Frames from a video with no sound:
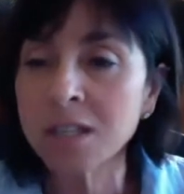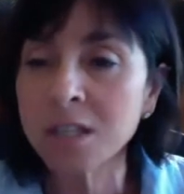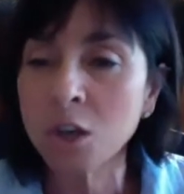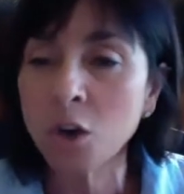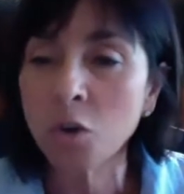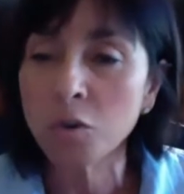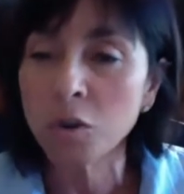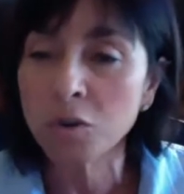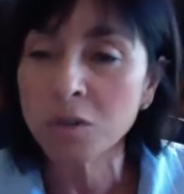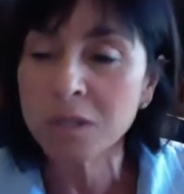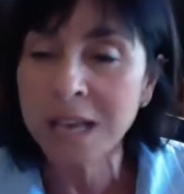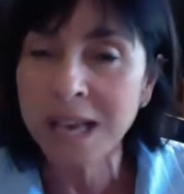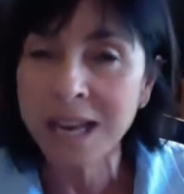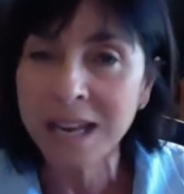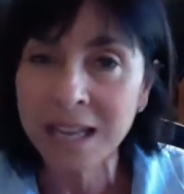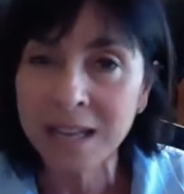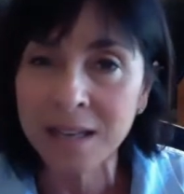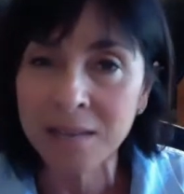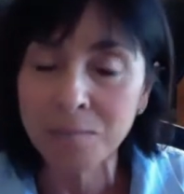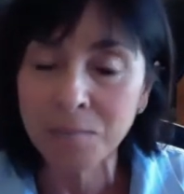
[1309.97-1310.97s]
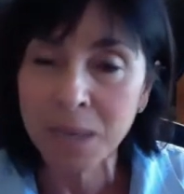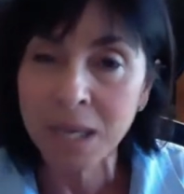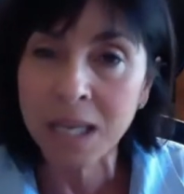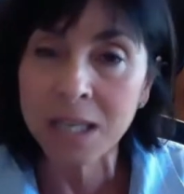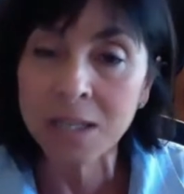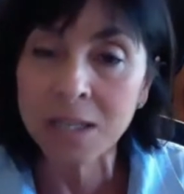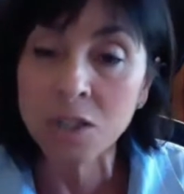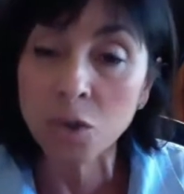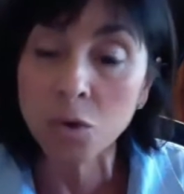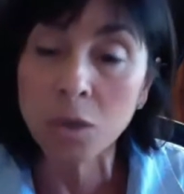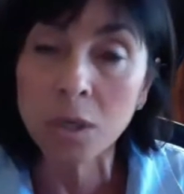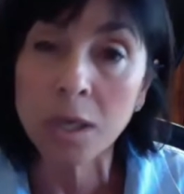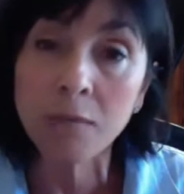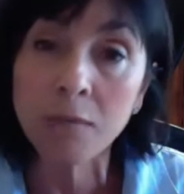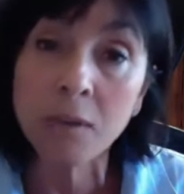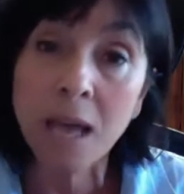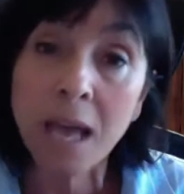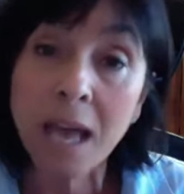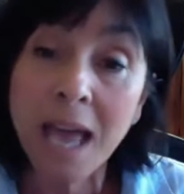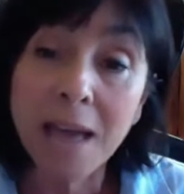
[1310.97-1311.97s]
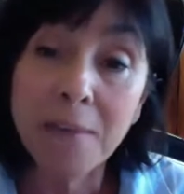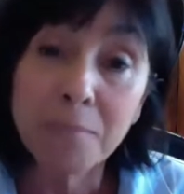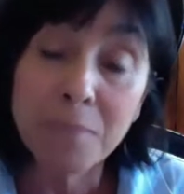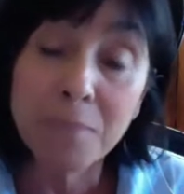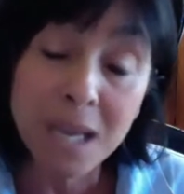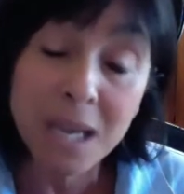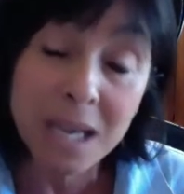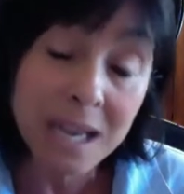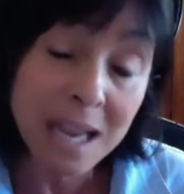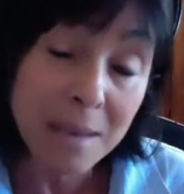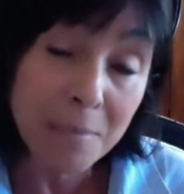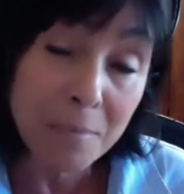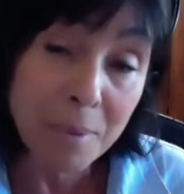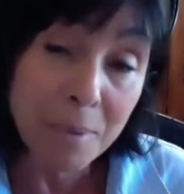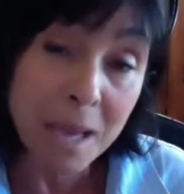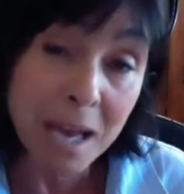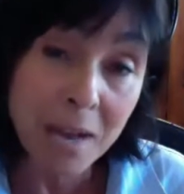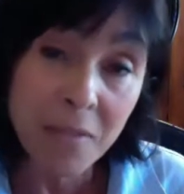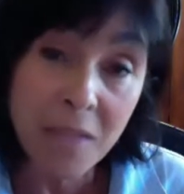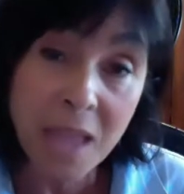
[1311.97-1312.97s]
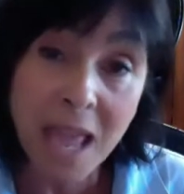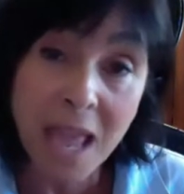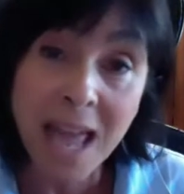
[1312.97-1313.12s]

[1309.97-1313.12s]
So there's that being intuitive and being an empath,